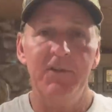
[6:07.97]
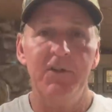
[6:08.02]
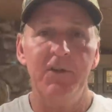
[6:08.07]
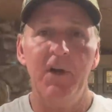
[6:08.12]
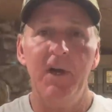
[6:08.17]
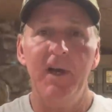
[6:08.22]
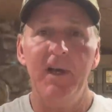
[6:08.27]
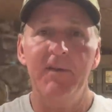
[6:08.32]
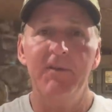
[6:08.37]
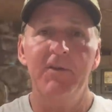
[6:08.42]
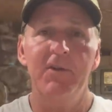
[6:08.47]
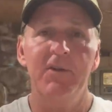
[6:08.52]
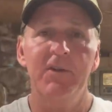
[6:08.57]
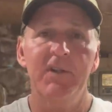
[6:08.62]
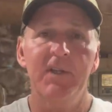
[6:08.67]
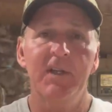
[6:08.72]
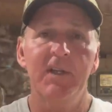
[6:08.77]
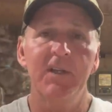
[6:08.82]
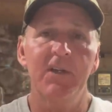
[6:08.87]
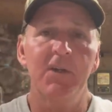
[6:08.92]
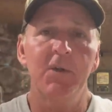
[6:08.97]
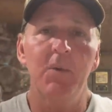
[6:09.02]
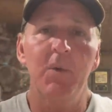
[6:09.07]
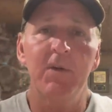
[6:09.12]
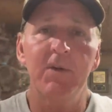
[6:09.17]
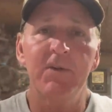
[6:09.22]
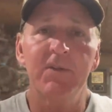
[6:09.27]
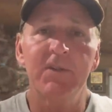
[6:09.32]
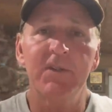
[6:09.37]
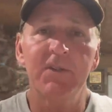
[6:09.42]
try if you're in the clear
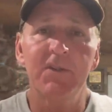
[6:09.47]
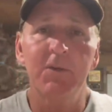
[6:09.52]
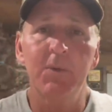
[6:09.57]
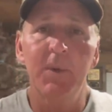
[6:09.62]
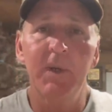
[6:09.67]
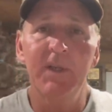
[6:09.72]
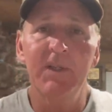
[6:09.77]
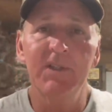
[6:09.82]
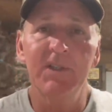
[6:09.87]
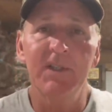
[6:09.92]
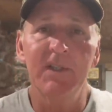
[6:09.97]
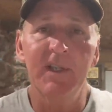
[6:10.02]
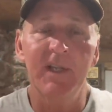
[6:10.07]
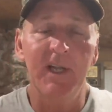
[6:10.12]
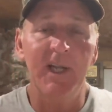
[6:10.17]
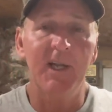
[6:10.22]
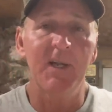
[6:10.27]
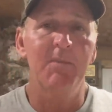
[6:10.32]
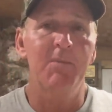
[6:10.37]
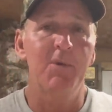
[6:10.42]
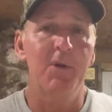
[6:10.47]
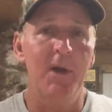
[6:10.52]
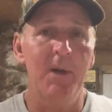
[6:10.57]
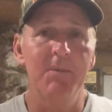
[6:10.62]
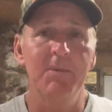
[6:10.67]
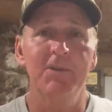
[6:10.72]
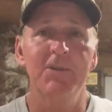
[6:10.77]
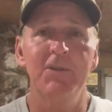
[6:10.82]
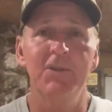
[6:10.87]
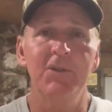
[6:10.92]
water situation, and I can
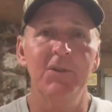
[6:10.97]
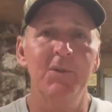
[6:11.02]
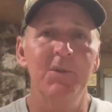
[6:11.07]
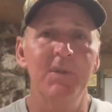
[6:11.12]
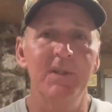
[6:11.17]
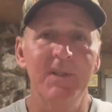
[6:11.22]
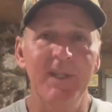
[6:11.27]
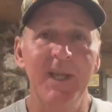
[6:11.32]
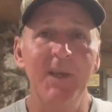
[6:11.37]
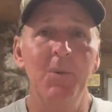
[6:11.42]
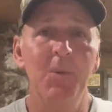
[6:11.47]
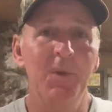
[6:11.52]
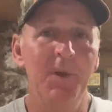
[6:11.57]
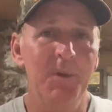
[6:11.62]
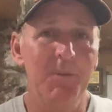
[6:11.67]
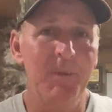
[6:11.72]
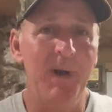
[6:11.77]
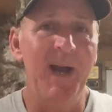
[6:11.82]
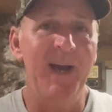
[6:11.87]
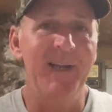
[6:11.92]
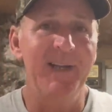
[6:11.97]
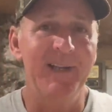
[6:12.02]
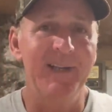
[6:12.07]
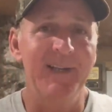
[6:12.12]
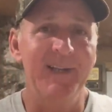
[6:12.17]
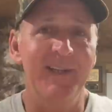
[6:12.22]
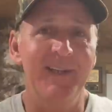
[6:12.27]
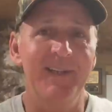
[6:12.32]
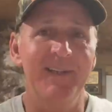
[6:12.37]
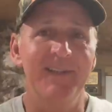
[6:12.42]
promise you they will bite it.
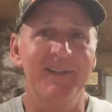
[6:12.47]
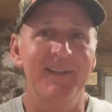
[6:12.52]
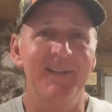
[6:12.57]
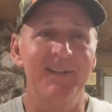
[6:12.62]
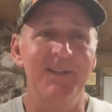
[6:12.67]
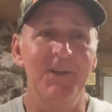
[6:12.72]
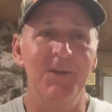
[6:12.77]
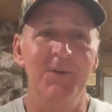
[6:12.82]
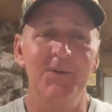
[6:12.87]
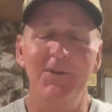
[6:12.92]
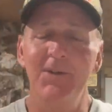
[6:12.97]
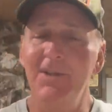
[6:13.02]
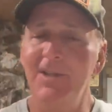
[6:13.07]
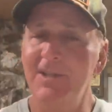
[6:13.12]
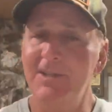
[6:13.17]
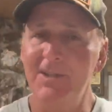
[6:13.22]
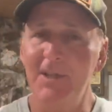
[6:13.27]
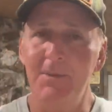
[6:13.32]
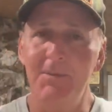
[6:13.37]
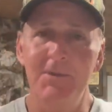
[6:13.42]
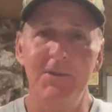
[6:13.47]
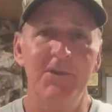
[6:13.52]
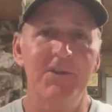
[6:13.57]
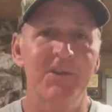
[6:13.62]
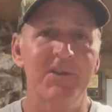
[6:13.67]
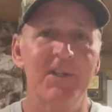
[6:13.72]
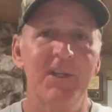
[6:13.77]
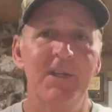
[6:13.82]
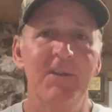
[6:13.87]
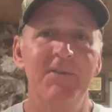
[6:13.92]
And you know, it's up to
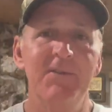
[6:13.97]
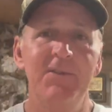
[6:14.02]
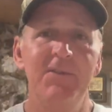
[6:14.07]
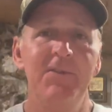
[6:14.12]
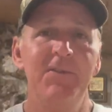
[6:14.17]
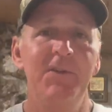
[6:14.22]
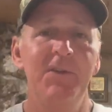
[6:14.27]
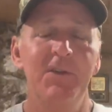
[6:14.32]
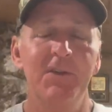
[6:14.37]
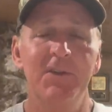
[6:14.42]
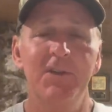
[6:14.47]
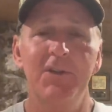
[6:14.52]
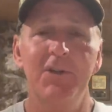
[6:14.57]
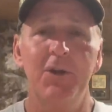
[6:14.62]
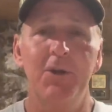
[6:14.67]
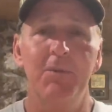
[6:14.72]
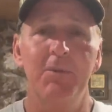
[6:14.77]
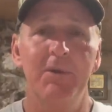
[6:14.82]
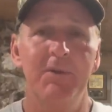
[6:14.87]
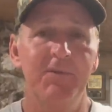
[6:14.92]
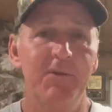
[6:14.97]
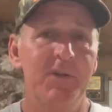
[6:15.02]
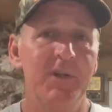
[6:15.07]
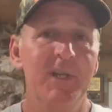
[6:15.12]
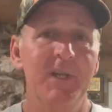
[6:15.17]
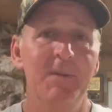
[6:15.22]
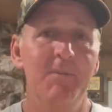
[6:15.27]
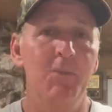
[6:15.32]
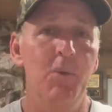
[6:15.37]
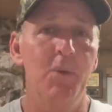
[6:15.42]
yourself if you can determine if you're
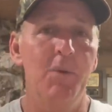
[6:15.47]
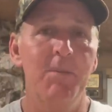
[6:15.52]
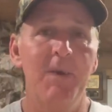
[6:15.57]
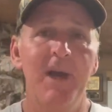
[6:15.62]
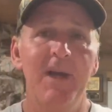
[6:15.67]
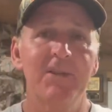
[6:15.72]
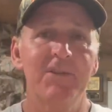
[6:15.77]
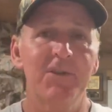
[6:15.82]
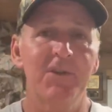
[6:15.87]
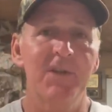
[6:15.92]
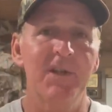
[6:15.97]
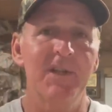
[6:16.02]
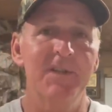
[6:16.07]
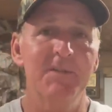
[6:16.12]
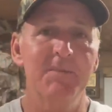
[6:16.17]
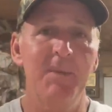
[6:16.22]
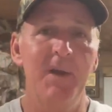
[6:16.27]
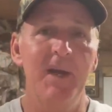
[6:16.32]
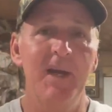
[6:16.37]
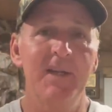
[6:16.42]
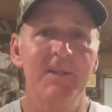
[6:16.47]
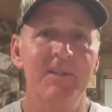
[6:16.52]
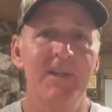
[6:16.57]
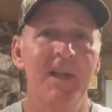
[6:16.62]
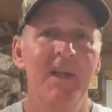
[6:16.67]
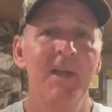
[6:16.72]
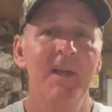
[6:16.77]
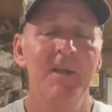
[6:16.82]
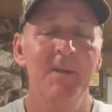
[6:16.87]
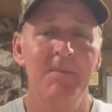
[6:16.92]
getting more bites or less bites,
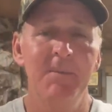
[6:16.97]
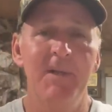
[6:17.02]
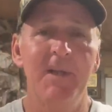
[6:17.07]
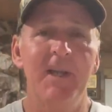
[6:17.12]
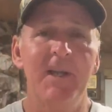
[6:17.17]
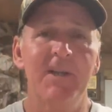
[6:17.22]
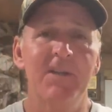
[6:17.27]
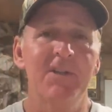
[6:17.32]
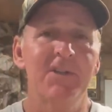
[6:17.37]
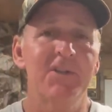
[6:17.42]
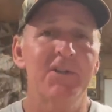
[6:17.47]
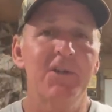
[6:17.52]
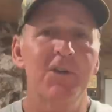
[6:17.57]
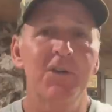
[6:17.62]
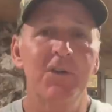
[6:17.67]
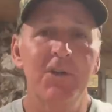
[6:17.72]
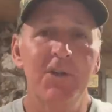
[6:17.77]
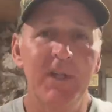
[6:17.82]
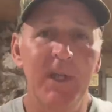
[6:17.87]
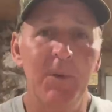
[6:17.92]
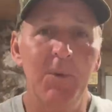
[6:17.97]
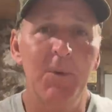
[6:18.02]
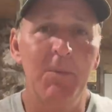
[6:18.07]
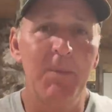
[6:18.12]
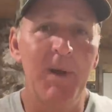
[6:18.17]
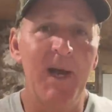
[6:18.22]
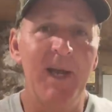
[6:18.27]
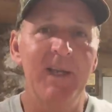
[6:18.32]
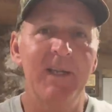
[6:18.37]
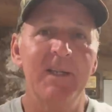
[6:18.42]
but I can assure you they will
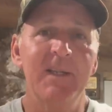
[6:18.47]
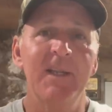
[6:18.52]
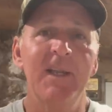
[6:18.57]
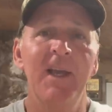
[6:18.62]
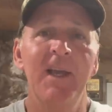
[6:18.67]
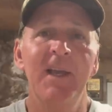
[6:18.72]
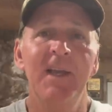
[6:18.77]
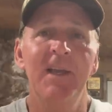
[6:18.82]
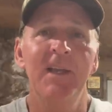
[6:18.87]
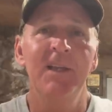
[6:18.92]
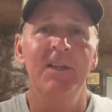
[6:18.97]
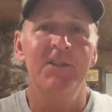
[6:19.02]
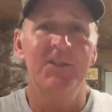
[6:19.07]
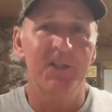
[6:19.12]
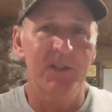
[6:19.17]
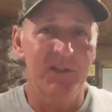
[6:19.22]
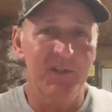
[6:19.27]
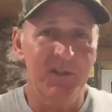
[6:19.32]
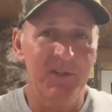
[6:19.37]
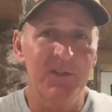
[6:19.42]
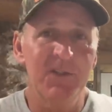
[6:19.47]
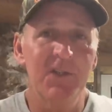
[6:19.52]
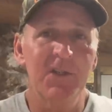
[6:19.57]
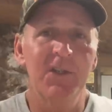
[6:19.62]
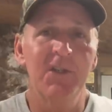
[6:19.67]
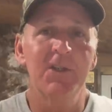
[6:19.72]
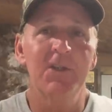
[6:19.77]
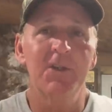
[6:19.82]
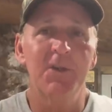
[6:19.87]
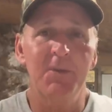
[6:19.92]
bite it just as
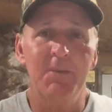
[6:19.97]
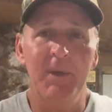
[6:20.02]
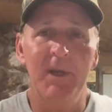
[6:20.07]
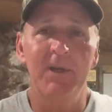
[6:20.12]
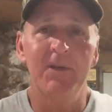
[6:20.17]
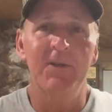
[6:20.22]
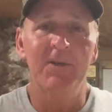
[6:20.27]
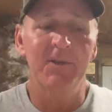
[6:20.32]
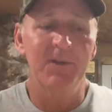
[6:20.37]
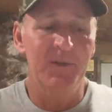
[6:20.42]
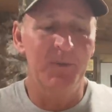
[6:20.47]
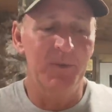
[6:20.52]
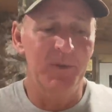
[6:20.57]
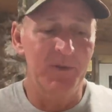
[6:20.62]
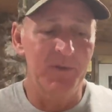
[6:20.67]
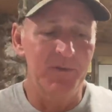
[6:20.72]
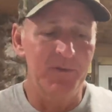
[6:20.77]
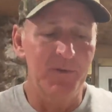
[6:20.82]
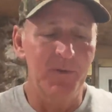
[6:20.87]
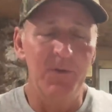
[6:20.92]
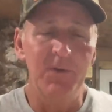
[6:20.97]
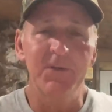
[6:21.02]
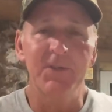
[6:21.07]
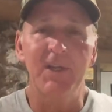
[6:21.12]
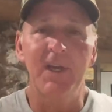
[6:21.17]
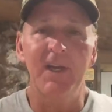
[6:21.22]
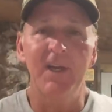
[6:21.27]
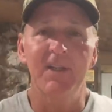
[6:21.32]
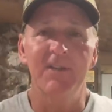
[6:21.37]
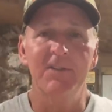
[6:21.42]
good or better than with a
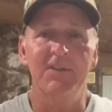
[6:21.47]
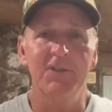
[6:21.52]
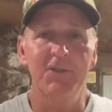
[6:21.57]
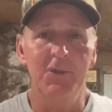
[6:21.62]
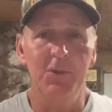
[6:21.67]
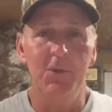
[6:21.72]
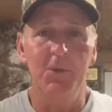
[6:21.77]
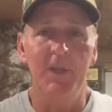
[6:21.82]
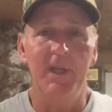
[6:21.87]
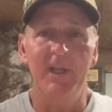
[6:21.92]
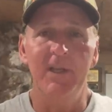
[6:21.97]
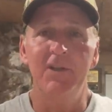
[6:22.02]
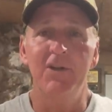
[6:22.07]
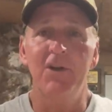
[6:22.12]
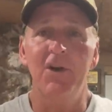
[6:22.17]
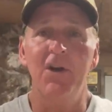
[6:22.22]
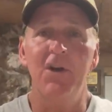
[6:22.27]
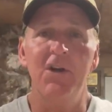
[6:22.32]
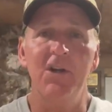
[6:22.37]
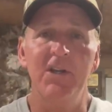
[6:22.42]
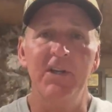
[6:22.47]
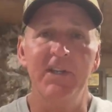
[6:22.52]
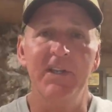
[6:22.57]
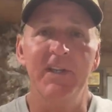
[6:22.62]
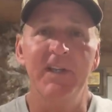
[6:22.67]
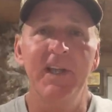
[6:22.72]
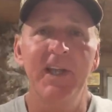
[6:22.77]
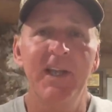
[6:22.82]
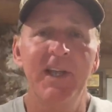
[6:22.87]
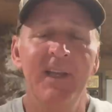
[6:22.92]
full-size two-leg craw on
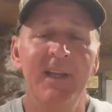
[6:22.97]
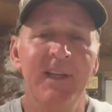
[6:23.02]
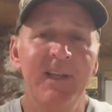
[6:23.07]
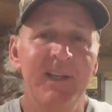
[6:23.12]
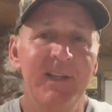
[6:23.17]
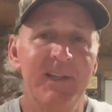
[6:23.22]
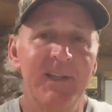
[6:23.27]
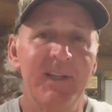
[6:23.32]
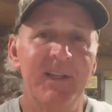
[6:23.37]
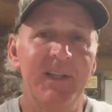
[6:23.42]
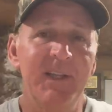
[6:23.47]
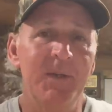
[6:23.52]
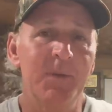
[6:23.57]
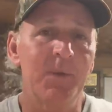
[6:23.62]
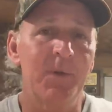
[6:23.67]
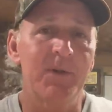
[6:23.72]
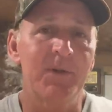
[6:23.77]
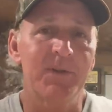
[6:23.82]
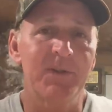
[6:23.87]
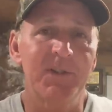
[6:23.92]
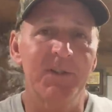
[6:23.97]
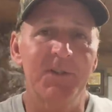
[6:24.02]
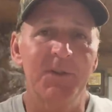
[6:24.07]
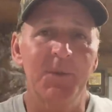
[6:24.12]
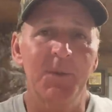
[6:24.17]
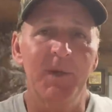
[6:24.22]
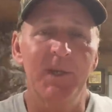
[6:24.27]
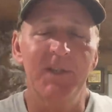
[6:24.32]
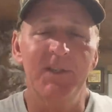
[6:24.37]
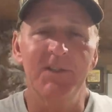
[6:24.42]
it in the clean water
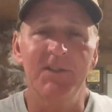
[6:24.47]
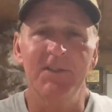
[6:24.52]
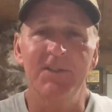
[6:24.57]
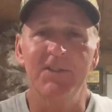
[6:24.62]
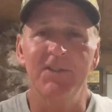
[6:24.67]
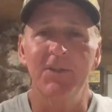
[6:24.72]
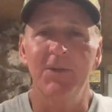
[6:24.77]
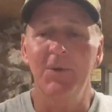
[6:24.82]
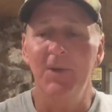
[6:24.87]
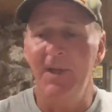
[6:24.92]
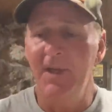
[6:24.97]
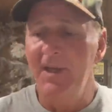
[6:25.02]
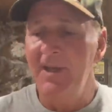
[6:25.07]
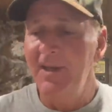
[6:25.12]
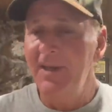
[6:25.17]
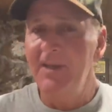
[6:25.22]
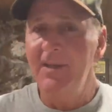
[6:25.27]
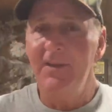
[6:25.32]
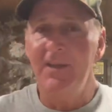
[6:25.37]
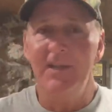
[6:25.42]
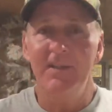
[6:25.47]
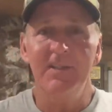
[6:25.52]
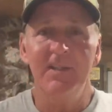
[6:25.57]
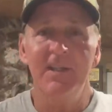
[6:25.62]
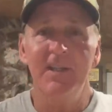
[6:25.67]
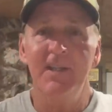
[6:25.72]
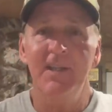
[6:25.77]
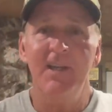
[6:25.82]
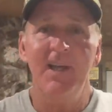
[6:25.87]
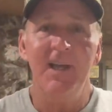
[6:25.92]
situation. So thanks
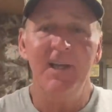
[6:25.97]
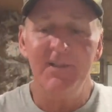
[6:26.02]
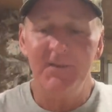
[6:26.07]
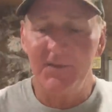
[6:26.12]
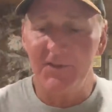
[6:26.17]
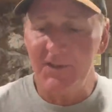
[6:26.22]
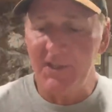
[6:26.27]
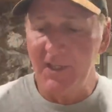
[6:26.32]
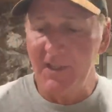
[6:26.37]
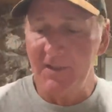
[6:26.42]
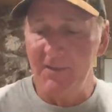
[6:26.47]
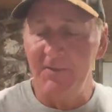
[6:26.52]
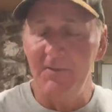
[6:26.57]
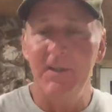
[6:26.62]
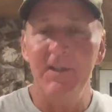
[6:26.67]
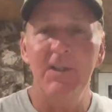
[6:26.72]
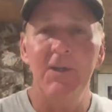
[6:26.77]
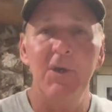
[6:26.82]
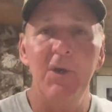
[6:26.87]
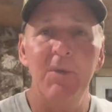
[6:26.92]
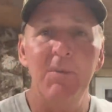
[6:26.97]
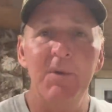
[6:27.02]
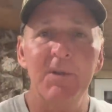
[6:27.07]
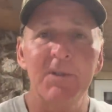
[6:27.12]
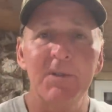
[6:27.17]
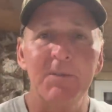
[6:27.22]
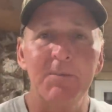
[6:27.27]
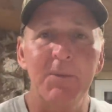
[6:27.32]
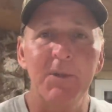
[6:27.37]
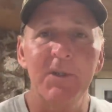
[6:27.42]
again, guys, for checking the video out.
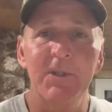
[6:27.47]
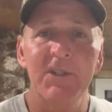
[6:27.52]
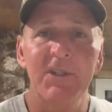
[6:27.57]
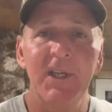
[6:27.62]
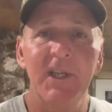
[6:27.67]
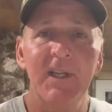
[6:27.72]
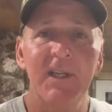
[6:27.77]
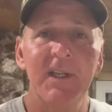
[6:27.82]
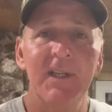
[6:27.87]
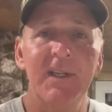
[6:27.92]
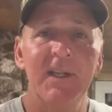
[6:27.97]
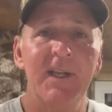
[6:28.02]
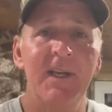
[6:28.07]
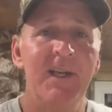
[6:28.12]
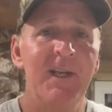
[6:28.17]
Much appreciated.